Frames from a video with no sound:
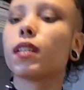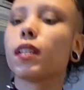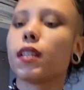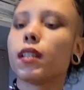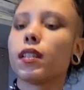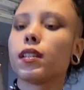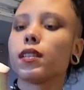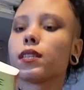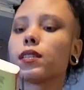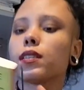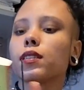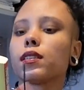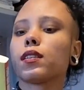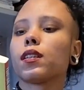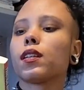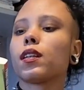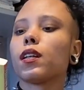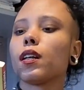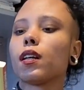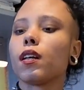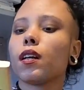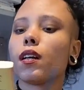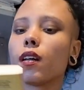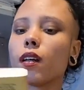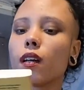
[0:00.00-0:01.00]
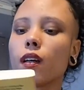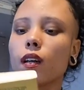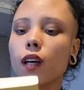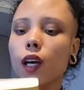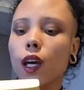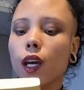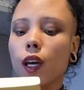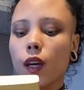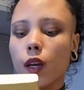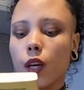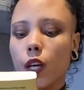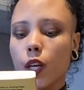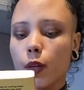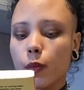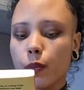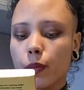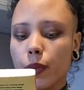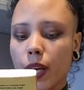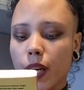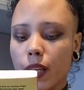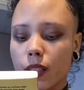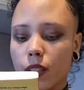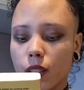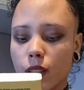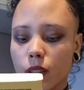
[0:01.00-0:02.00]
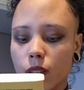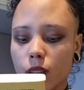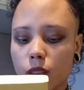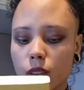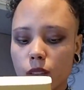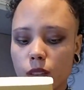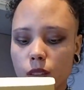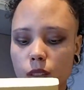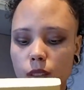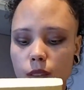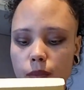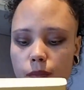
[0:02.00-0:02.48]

is Practical